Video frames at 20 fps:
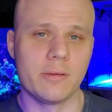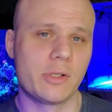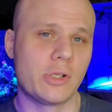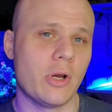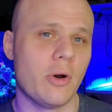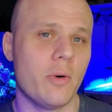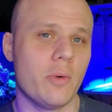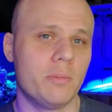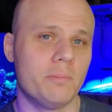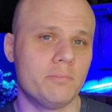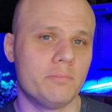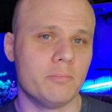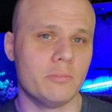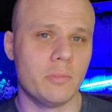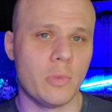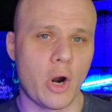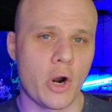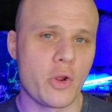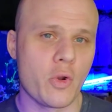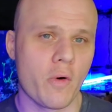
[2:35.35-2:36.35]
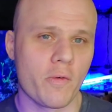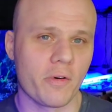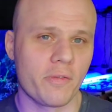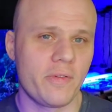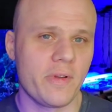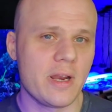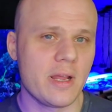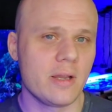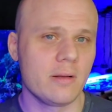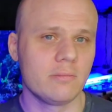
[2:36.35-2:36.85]
so are you
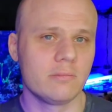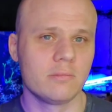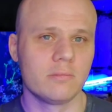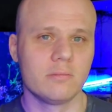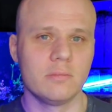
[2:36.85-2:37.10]
overfeeding?